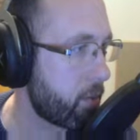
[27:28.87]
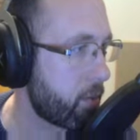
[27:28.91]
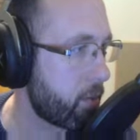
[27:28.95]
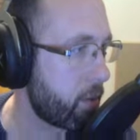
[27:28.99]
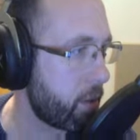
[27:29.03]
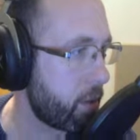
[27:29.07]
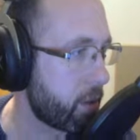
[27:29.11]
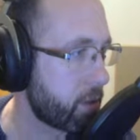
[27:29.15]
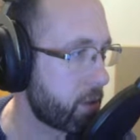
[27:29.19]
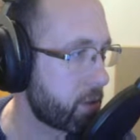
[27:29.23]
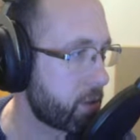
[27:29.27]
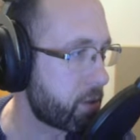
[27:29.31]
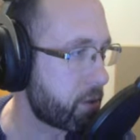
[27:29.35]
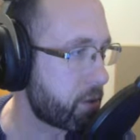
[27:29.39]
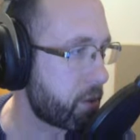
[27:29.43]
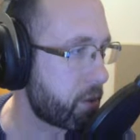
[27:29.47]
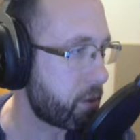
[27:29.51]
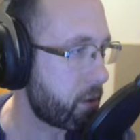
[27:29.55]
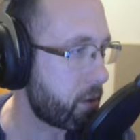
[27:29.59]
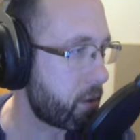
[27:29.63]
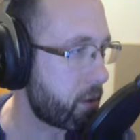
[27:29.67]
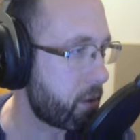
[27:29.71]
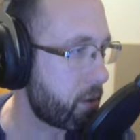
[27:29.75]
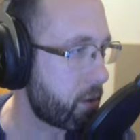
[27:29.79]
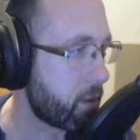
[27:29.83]
was
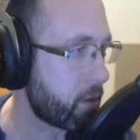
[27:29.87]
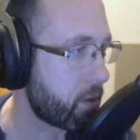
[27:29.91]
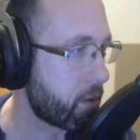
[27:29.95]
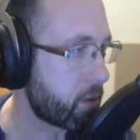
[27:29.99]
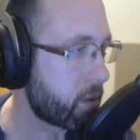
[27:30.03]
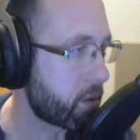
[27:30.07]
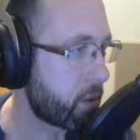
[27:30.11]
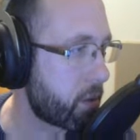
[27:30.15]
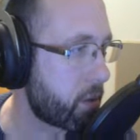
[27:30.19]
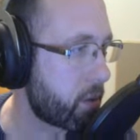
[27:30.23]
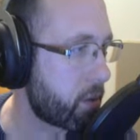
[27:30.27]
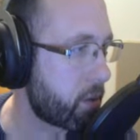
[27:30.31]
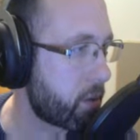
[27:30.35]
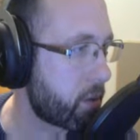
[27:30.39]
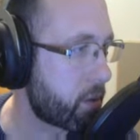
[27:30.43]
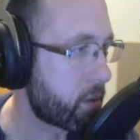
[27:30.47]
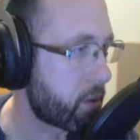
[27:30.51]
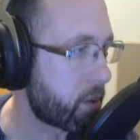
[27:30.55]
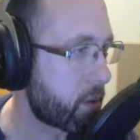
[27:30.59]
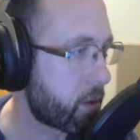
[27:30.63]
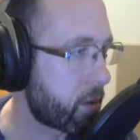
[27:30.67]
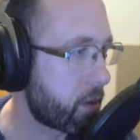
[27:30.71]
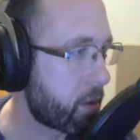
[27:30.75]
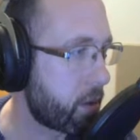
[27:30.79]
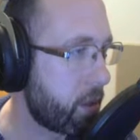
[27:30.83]

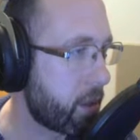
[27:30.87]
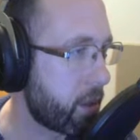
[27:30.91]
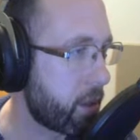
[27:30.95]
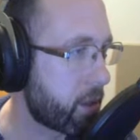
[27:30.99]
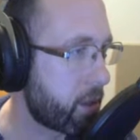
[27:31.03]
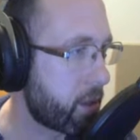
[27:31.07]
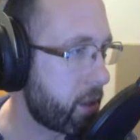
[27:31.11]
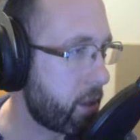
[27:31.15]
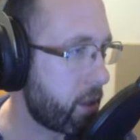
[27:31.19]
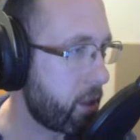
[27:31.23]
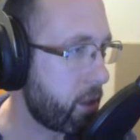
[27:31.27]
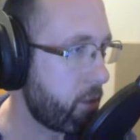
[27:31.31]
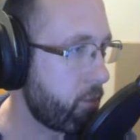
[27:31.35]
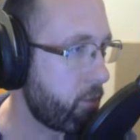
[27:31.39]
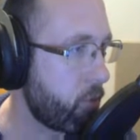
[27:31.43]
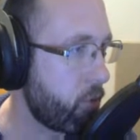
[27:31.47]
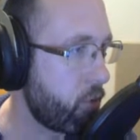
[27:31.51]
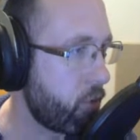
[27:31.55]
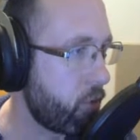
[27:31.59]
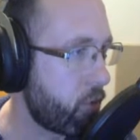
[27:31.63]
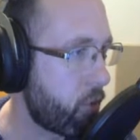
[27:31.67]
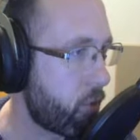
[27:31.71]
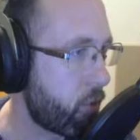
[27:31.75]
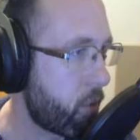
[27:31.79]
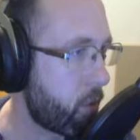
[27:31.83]
get the
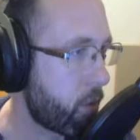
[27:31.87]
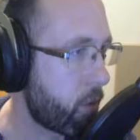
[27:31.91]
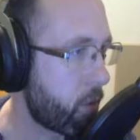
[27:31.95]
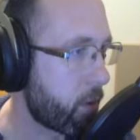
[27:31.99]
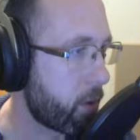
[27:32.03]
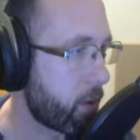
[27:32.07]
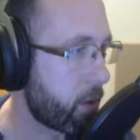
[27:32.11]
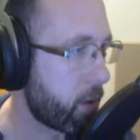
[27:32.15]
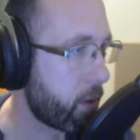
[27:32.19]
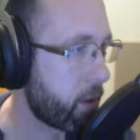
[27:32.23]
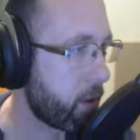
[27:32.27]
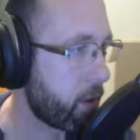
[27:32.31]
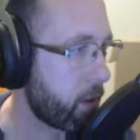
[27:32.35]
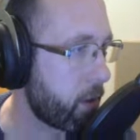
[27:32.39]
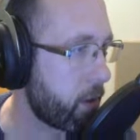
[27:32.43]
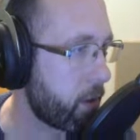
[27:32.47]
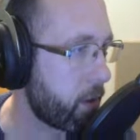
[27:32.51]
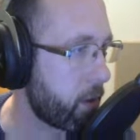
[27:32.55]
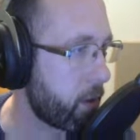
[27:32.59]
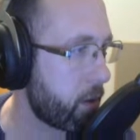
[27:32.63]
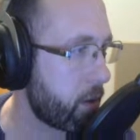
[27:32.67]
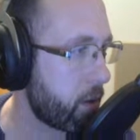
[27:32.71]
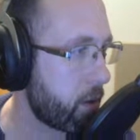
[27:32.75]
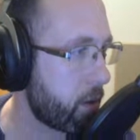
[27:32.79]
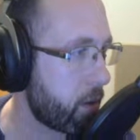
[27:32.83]
move forward
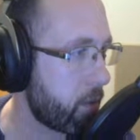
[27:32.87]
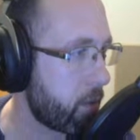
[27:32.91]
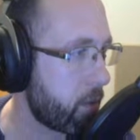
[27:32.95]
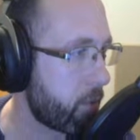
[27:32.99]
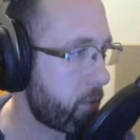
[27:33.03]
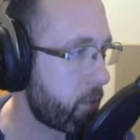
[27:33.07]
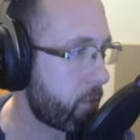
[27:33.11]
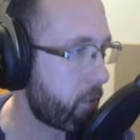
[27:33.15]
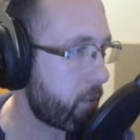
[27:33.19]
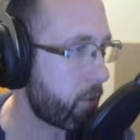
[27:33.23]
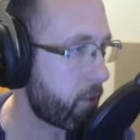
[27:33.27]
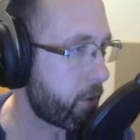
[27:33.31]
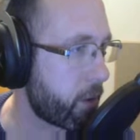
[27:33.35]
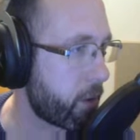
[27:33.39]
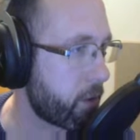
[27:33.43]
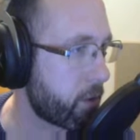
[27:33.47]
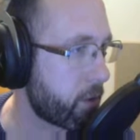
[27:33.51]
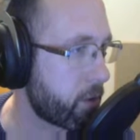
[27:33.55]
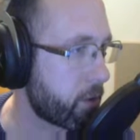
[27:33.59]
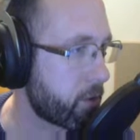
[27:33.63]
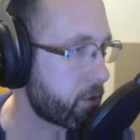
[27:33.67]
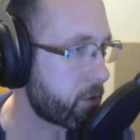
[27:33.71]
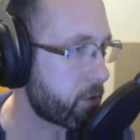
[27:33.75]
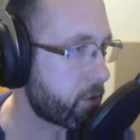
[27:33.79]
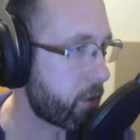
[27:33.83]
from over
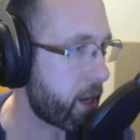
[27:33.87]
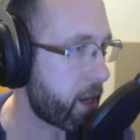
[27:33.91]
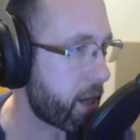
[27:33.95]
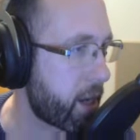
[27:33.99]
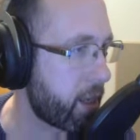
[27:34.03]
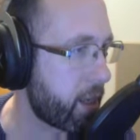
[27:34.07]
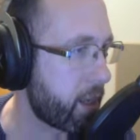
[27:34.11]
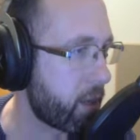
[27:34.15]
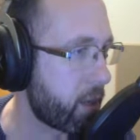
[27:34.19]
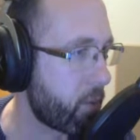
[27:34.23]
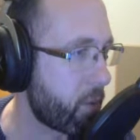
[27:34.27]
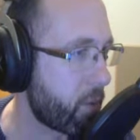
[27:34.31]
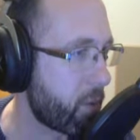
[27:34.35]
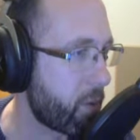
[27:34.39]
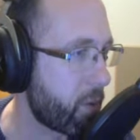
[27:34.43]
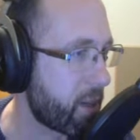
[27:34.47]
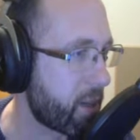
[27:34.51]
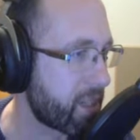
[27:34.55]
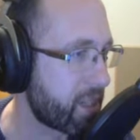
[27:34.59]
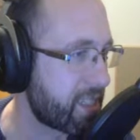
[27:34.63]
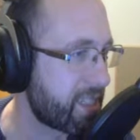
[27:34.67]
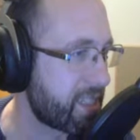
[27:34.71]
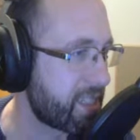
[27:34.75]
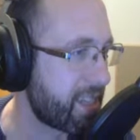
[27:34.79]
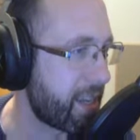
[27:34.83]
here, drag it, and we want
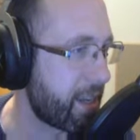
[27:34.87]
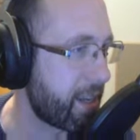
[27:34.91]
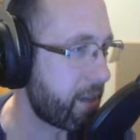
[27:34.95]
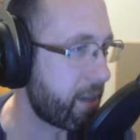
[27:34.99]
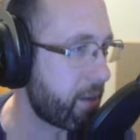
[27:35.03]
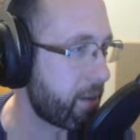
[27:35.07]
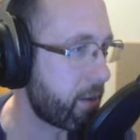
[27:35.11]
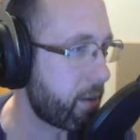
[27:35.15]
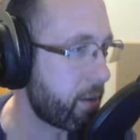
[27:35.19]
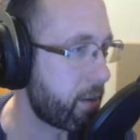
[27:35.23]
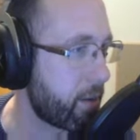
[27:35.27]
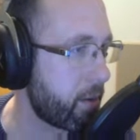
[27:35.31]
to set it.